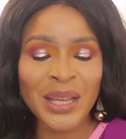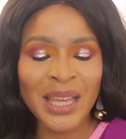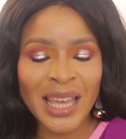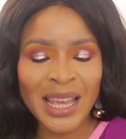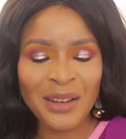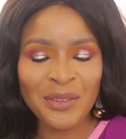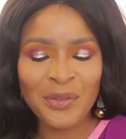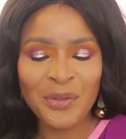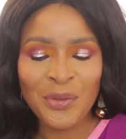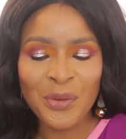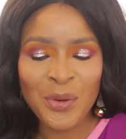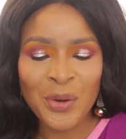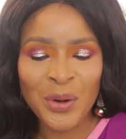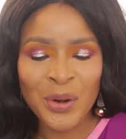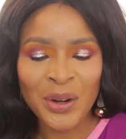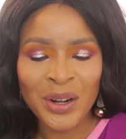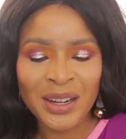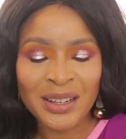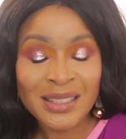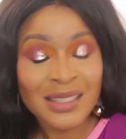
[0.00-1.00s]
again
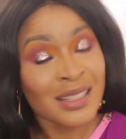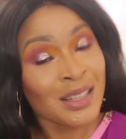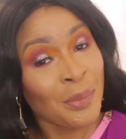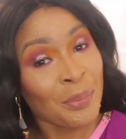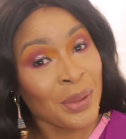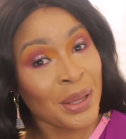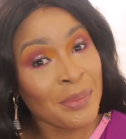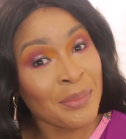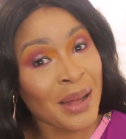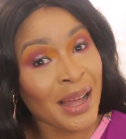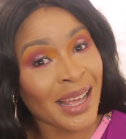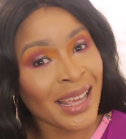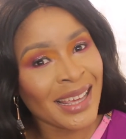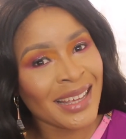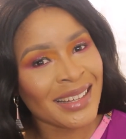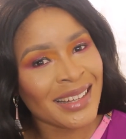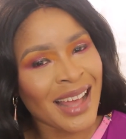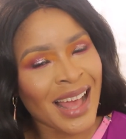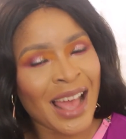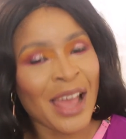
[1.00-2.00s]
for stopping by.
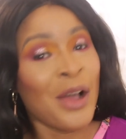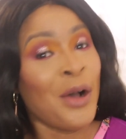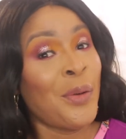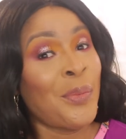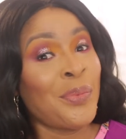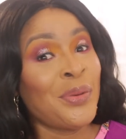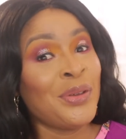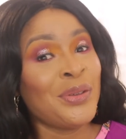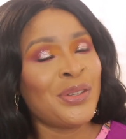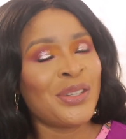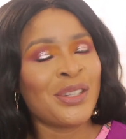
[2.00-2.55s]
I hope you